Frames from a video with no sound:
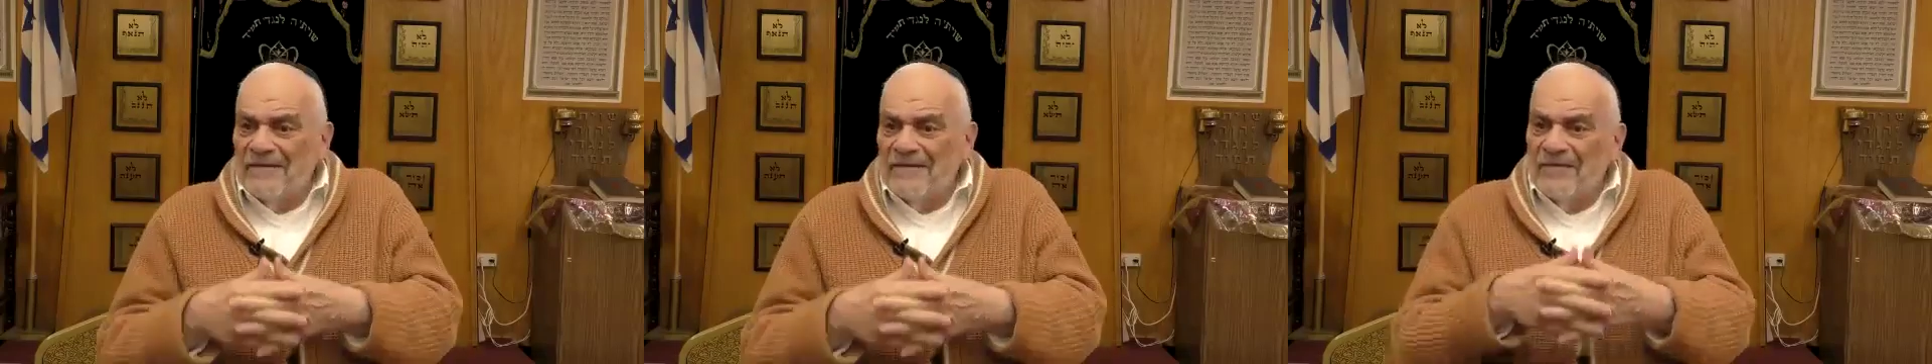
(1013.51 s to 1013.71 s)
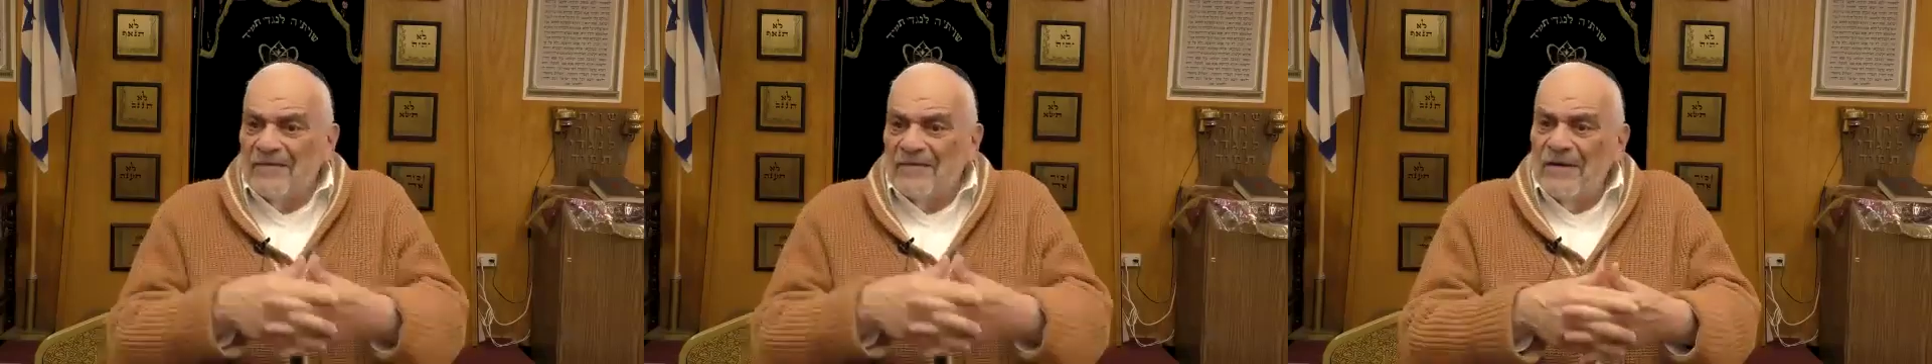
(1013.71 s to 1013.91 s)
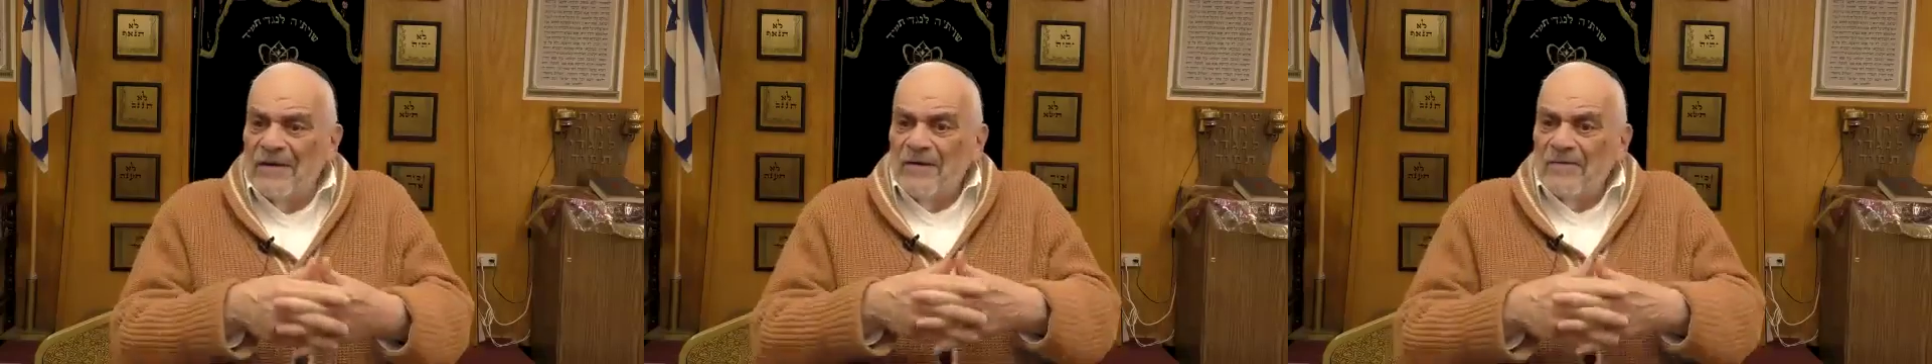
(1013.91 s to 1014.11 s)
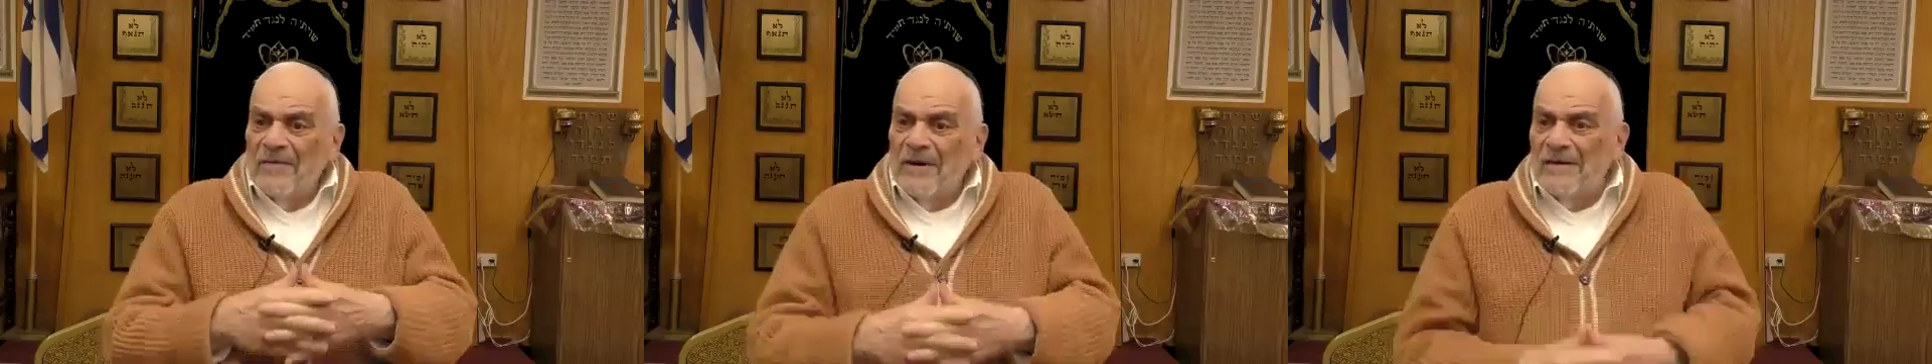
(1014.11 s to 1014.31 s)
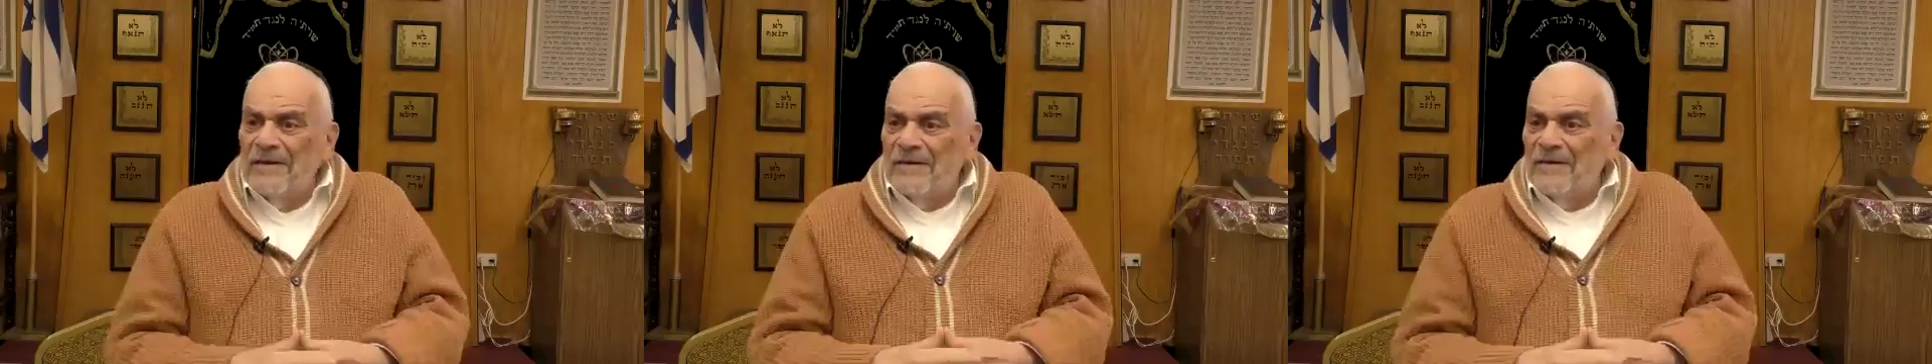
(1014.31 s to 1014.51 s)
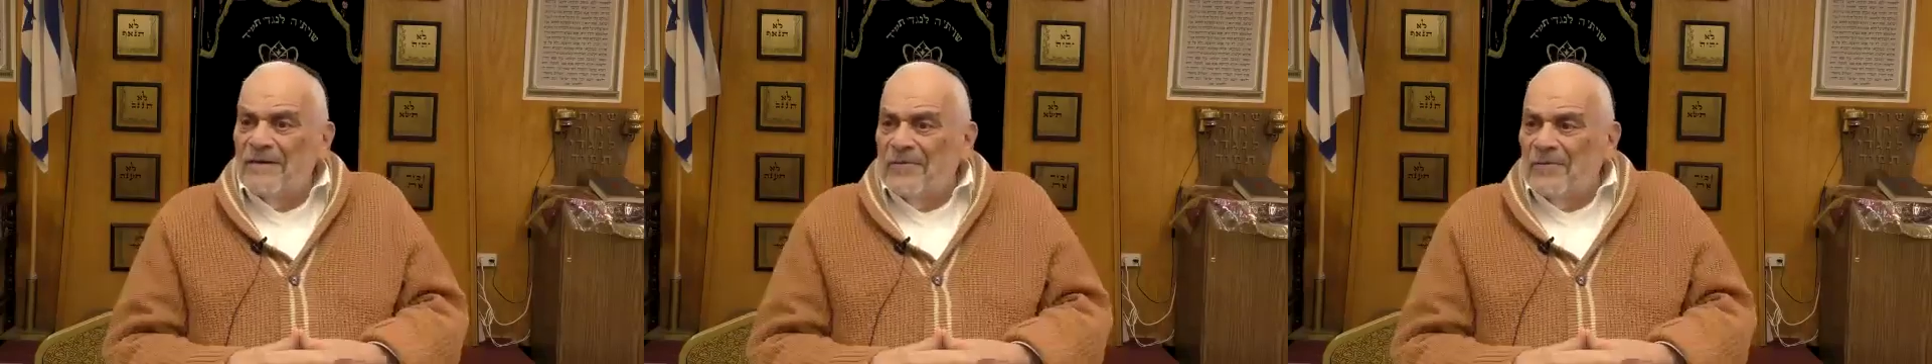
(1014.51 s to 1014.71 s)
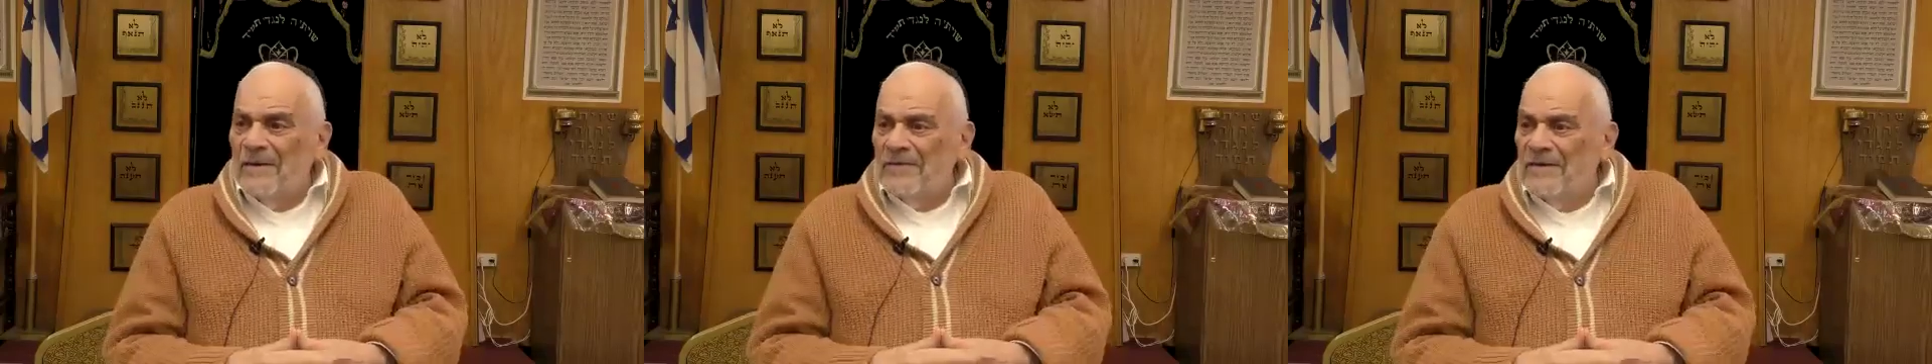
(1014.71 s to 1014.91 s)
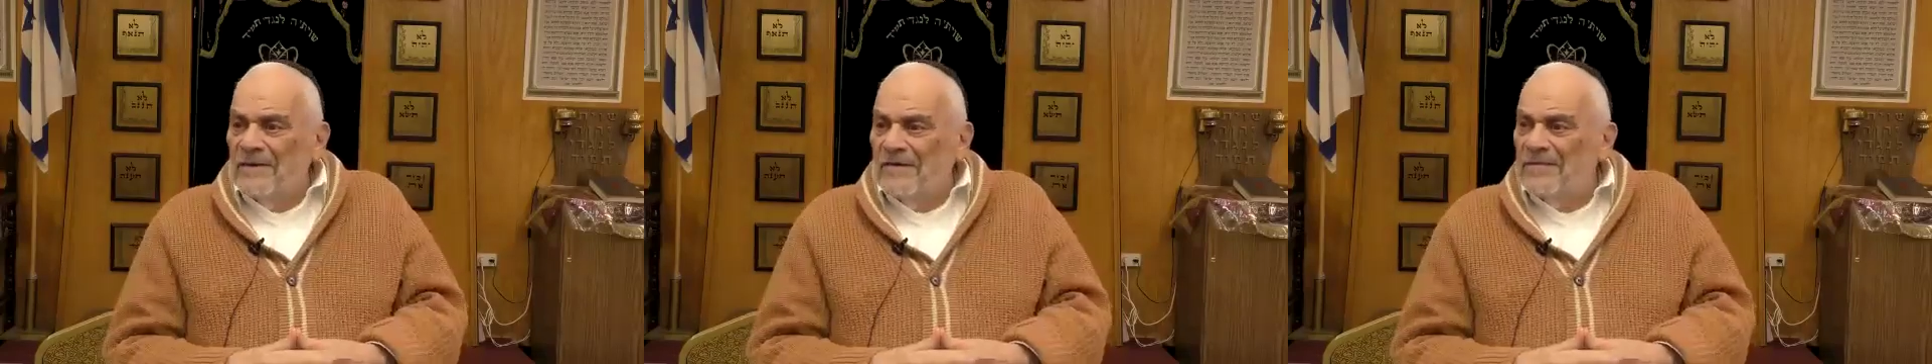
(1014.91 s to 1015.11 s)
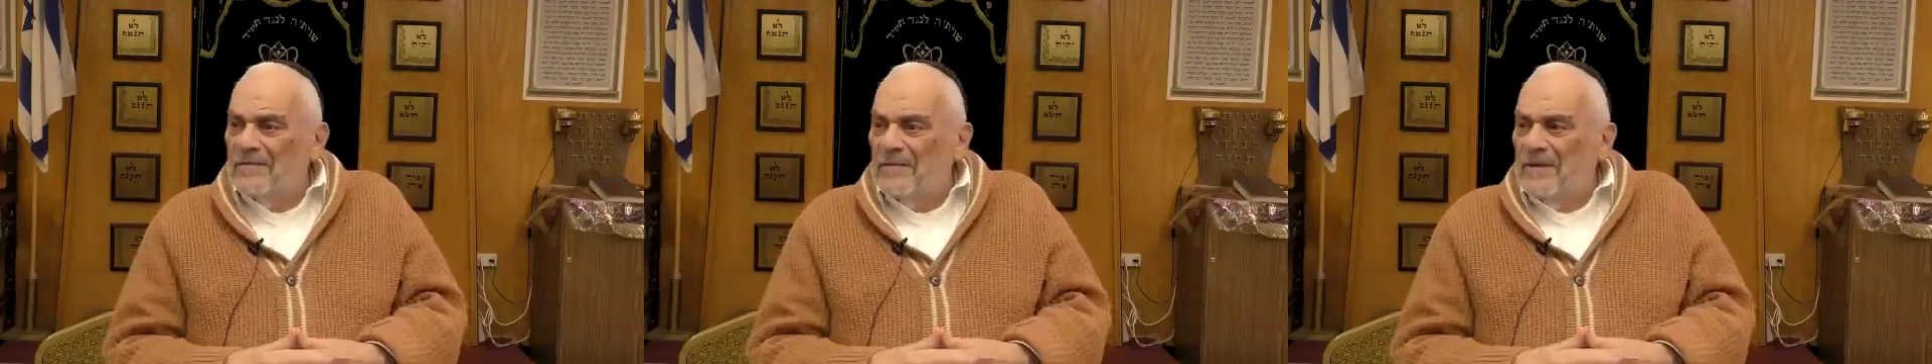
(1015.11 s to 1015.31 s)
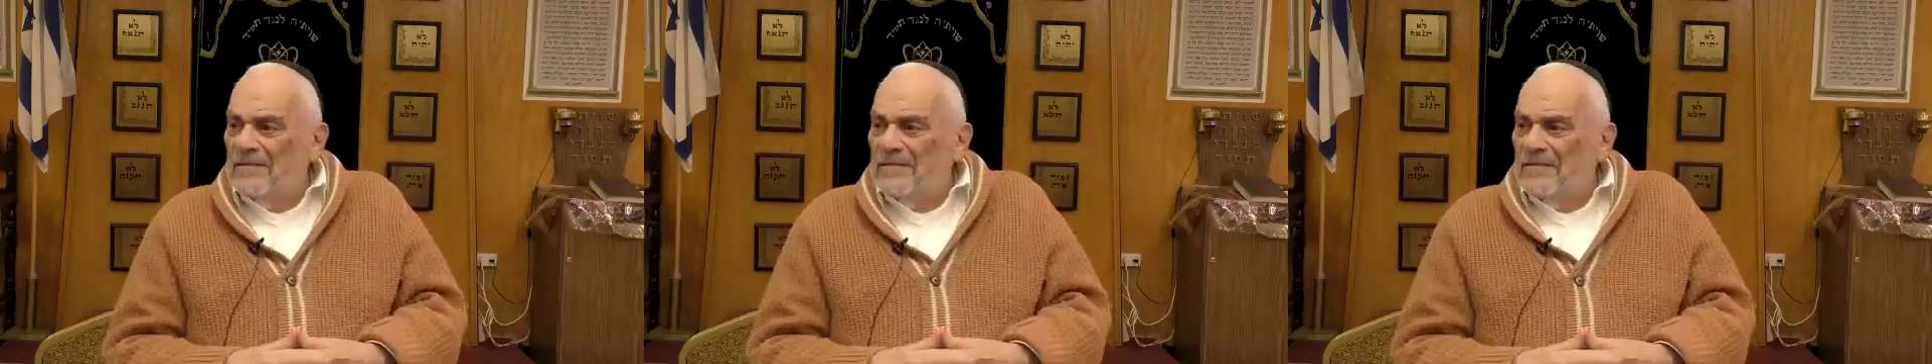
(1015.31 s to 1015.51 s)
And why did he quote this
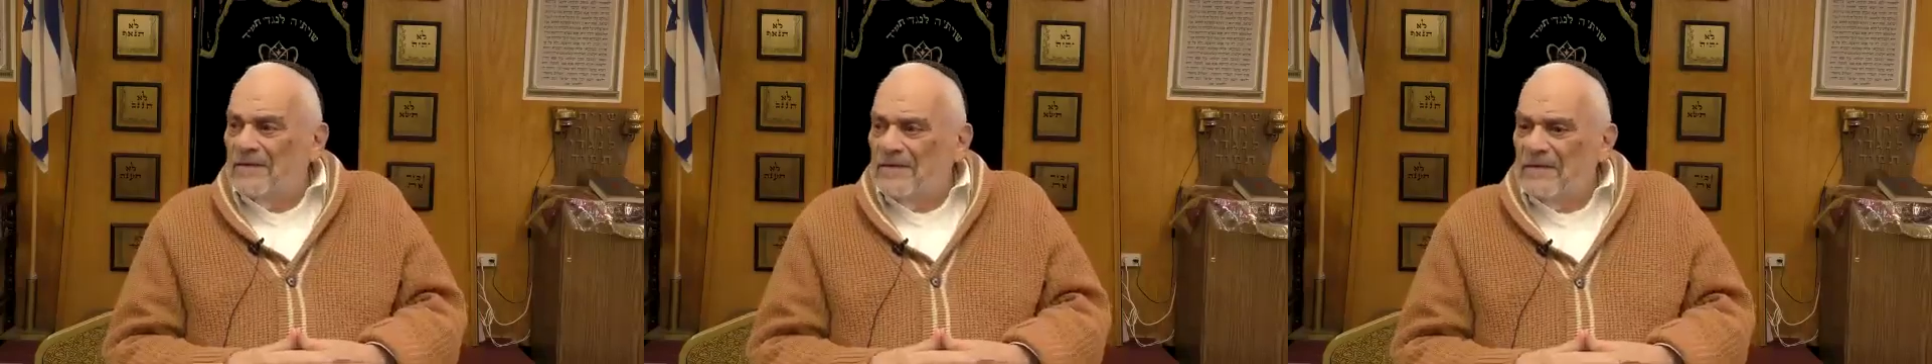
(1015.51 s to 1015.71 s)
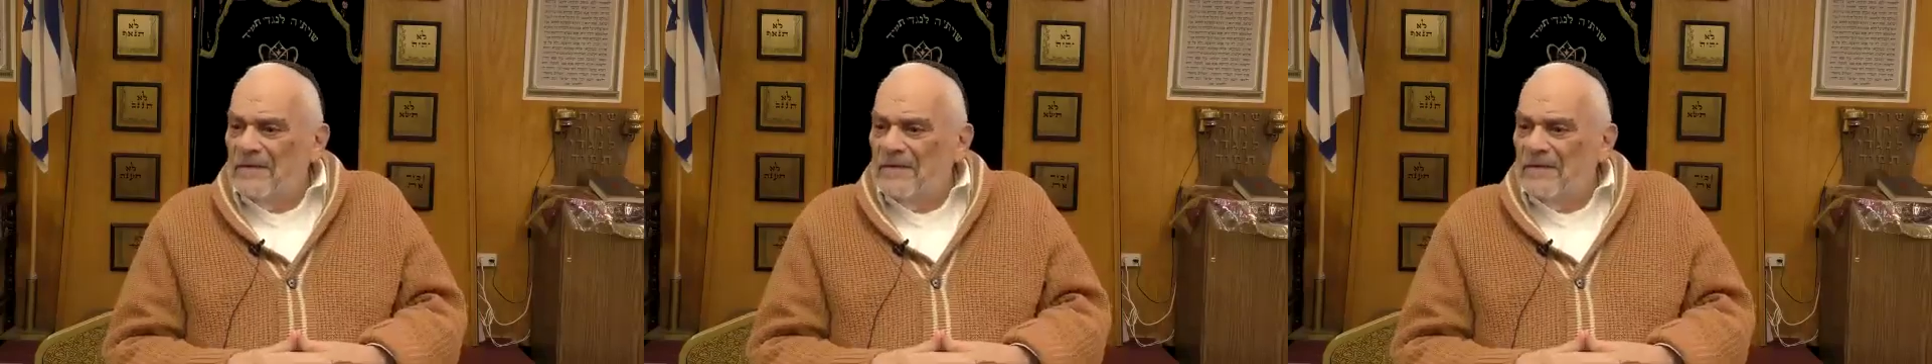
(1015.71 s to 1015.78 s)
medrash?